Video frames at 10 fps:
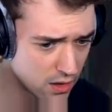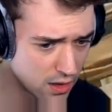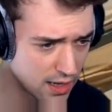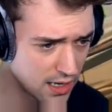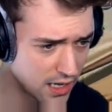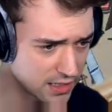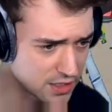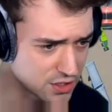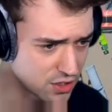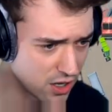I like
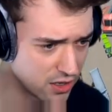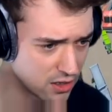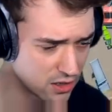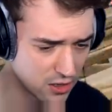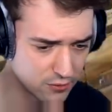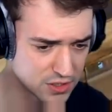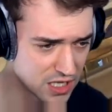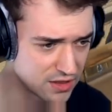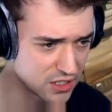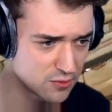this gun. Now we
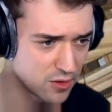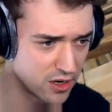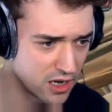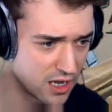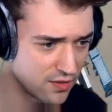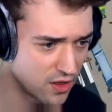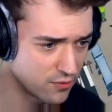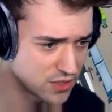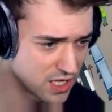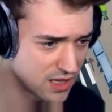send this one, and then
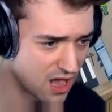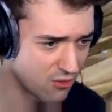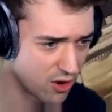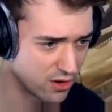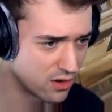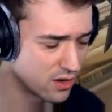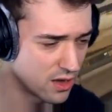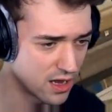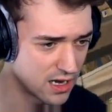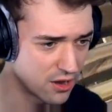we send that one.
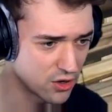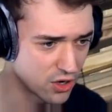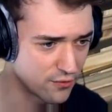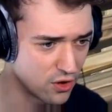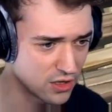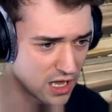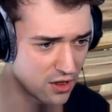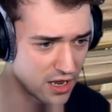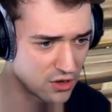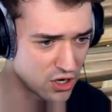And now you're gonna fall
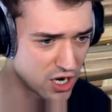down, and you're